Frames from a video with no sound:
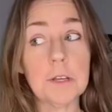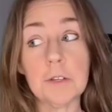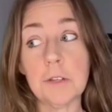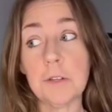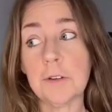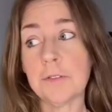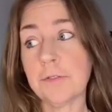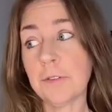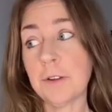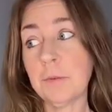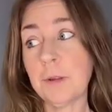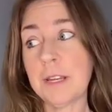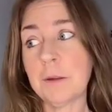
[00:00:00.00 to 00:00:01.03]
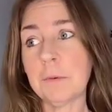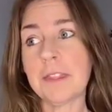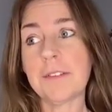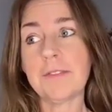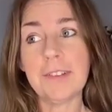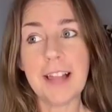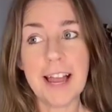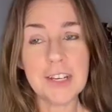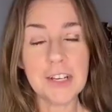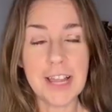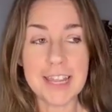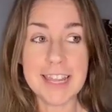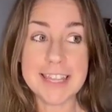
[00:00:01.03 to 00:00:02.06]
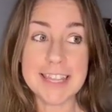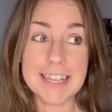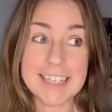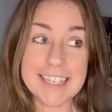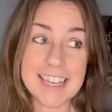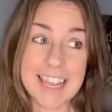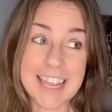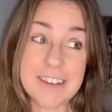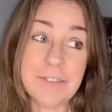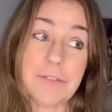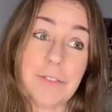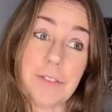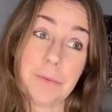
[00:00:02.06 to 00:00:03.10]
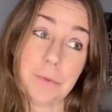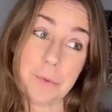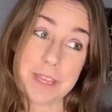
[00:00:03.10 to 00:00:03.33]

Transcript: You can do your free reading with a flashlight in the tent for the